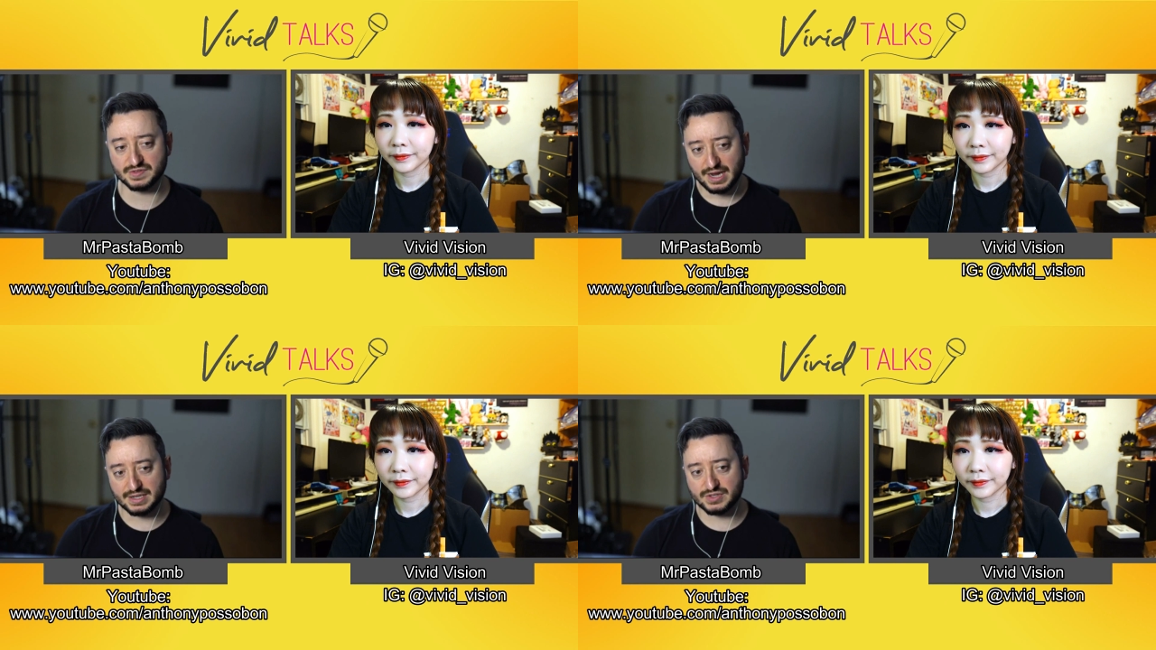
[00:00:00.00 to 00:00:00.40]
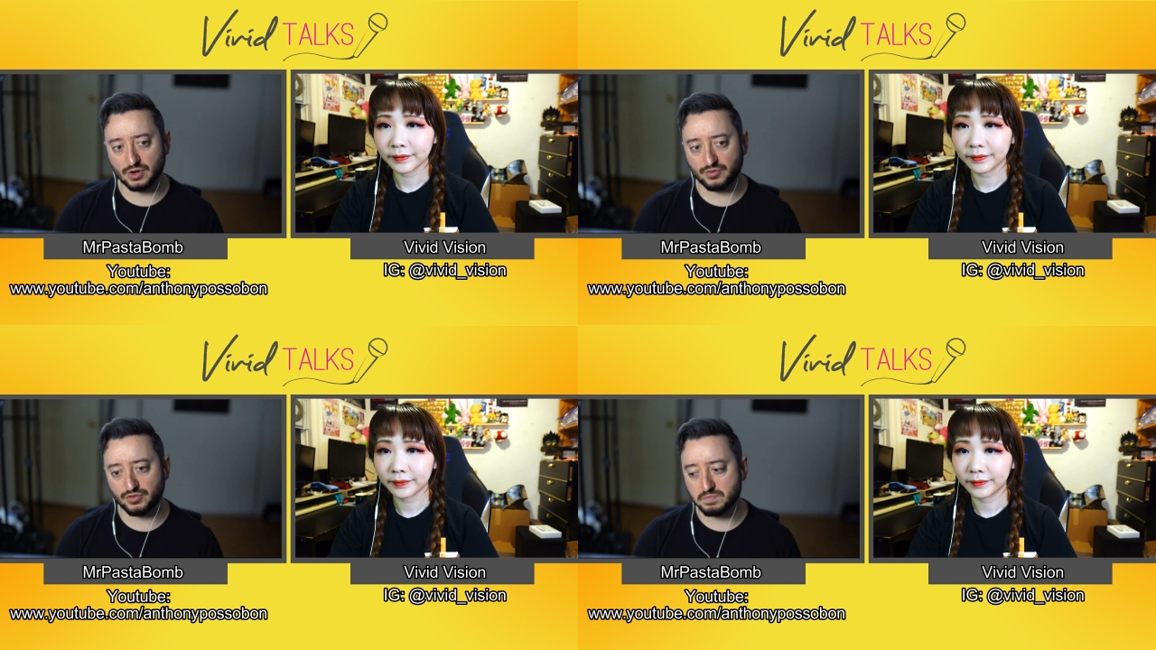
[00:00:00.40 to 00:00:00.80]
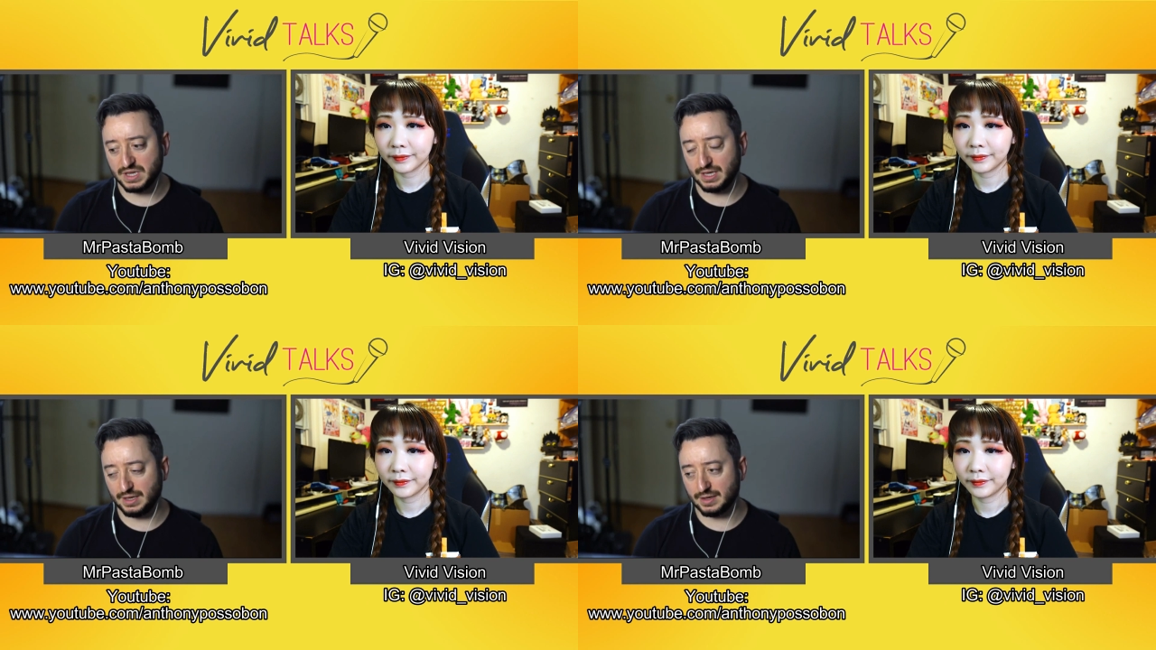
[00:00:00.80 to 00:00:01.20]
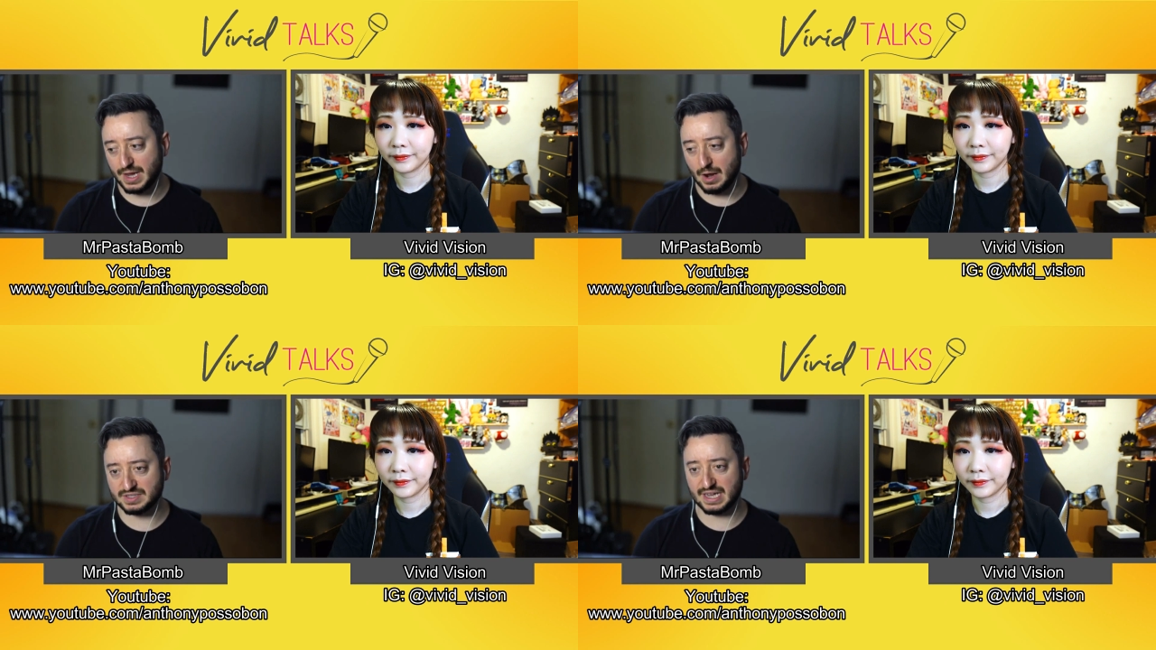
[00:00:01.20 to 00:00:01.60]
Speaker 1: And so for me, I
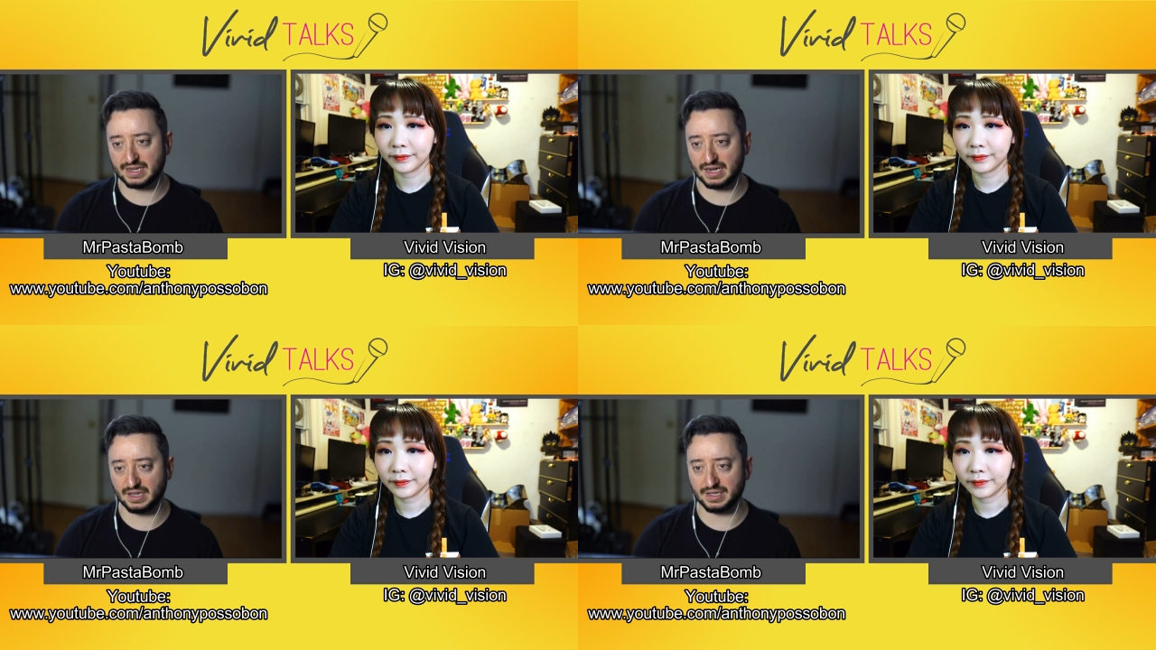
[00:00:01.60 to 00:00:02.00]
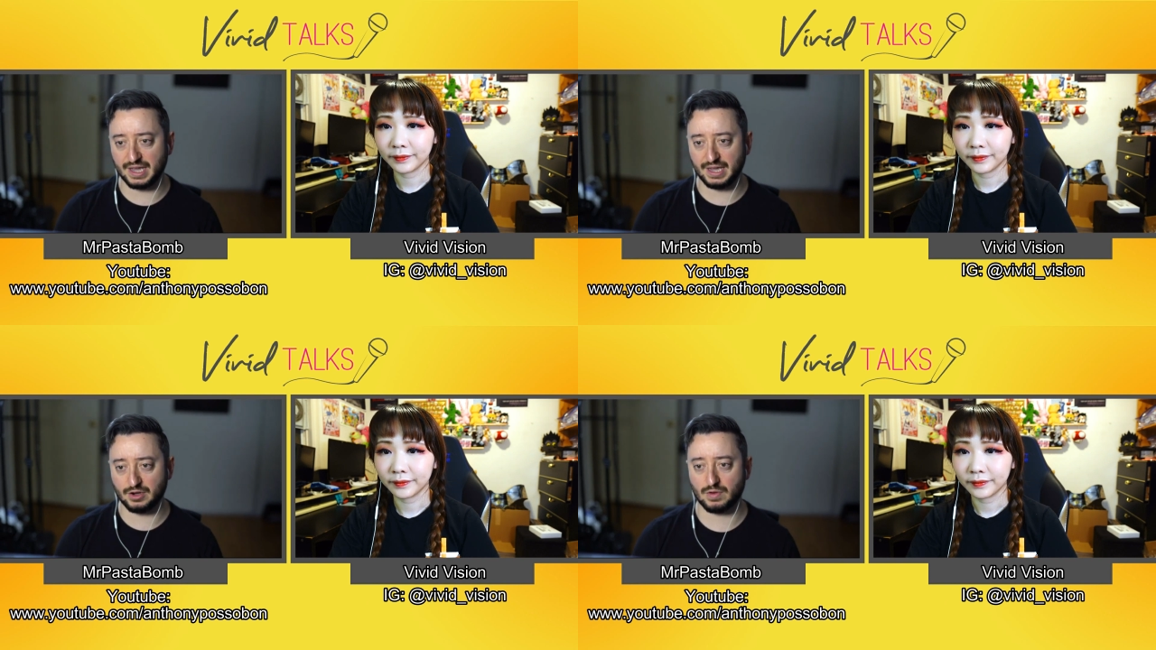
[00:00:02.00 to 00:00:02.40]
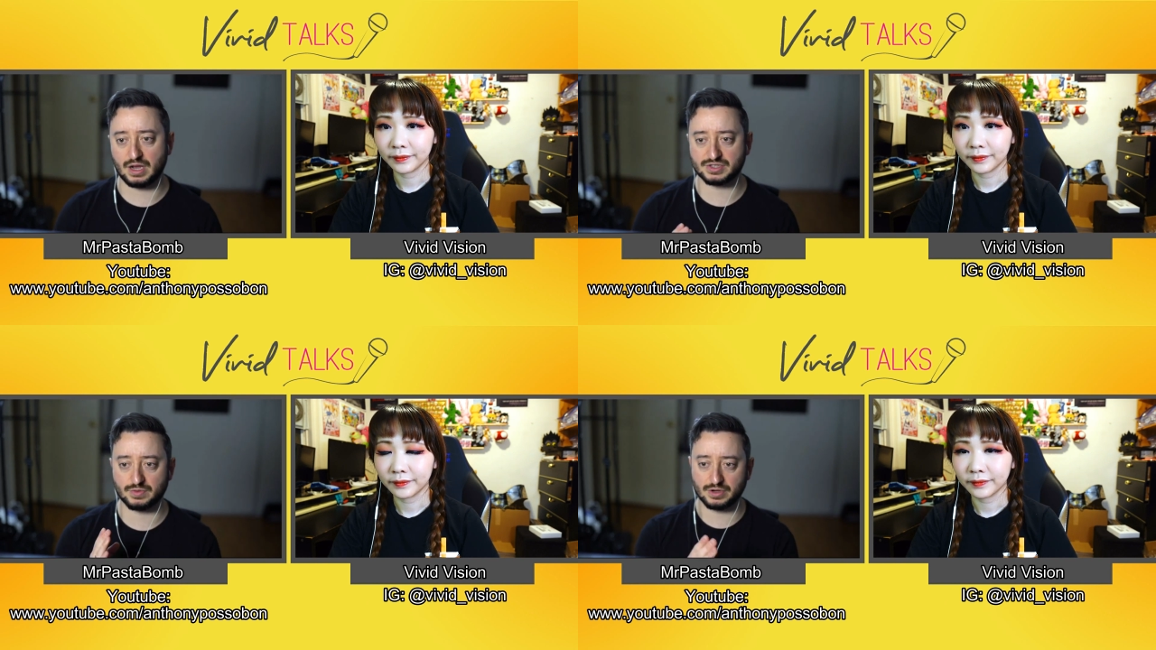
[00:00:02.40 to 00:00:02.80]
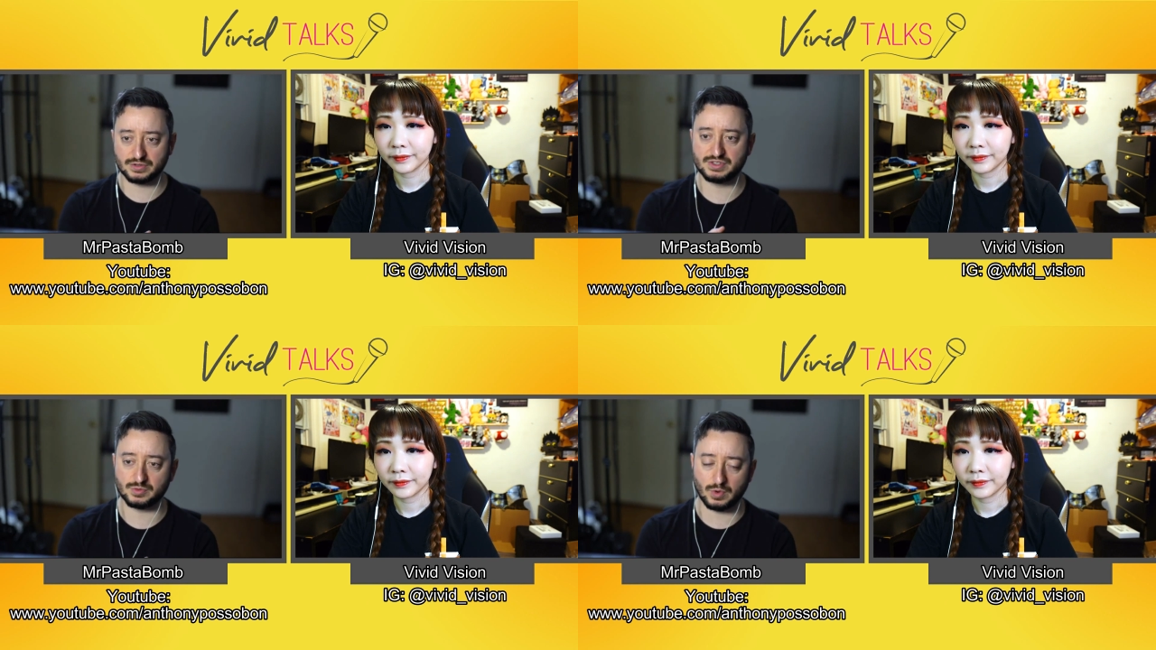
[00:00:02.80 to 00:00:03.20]
was at kind of like a
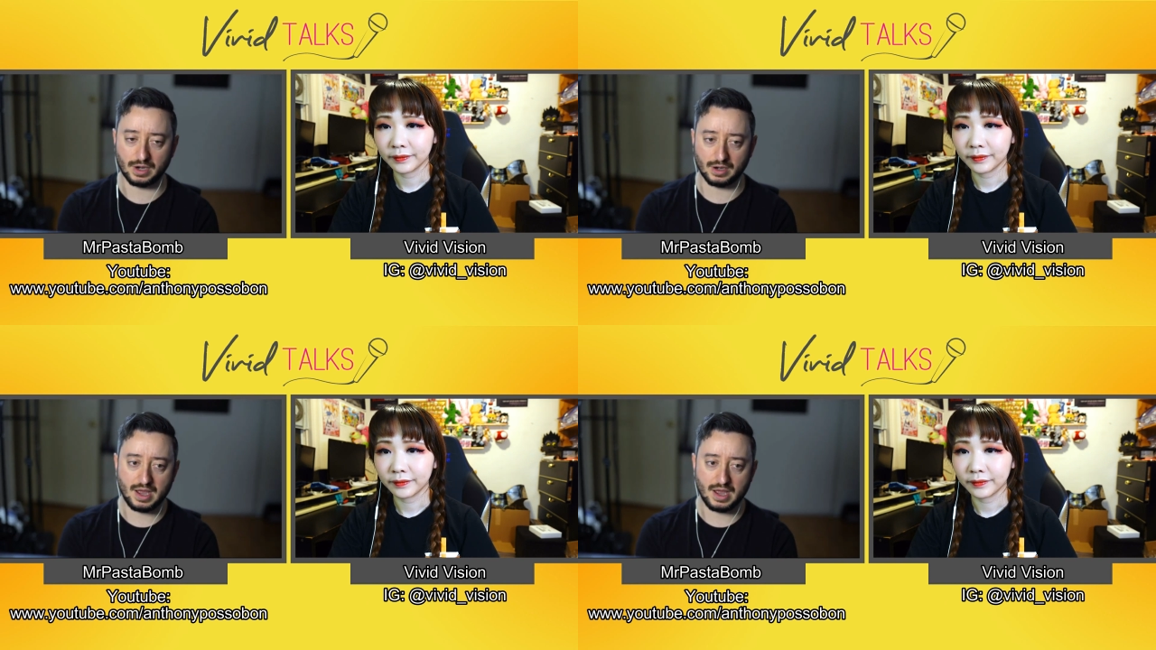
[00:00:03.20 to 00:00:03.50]
crossroads where